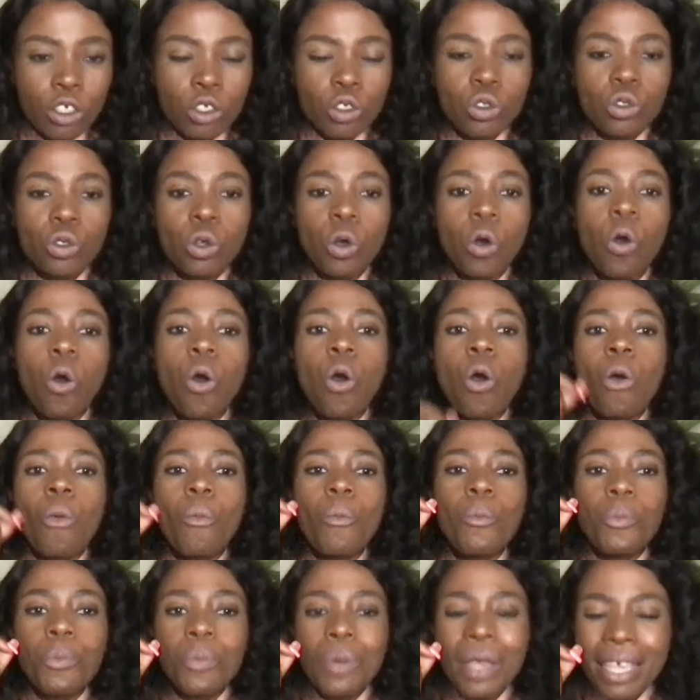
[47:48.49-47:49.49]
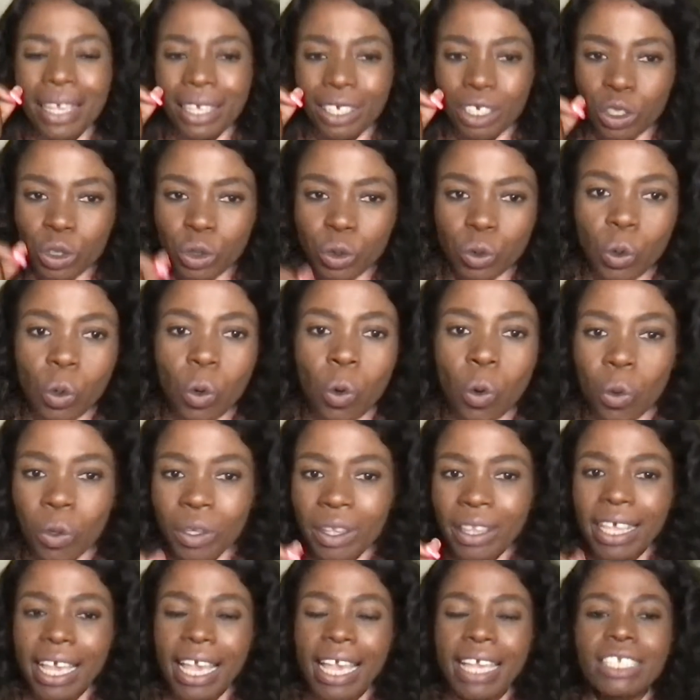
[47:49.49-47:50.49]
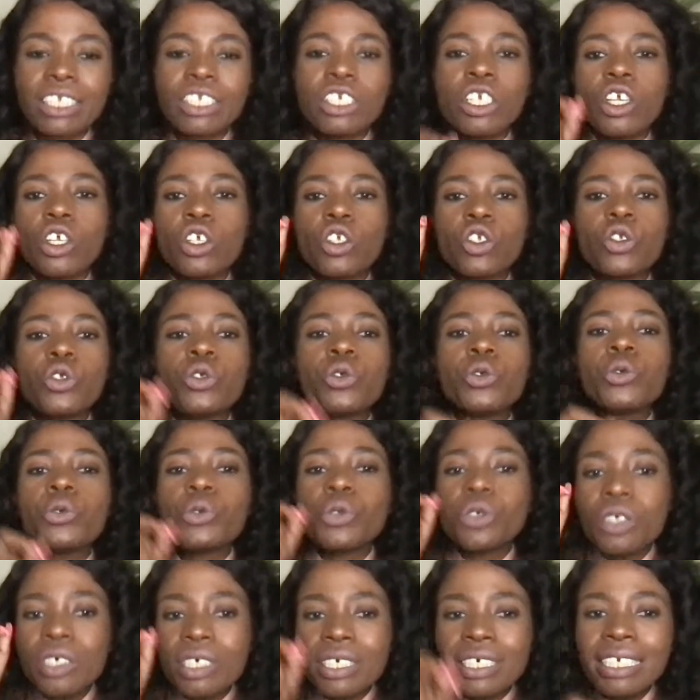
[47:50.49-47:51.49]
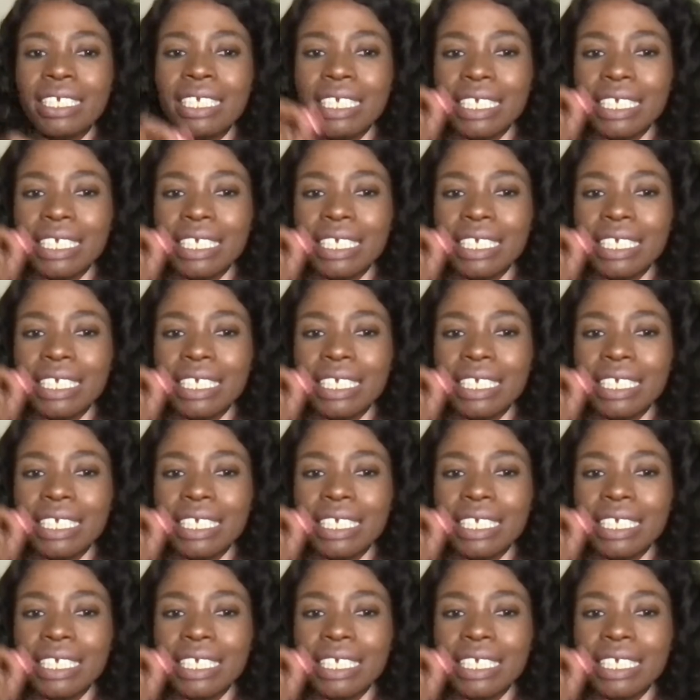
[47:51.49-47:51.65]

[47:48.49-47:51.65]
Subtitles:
So make sure that you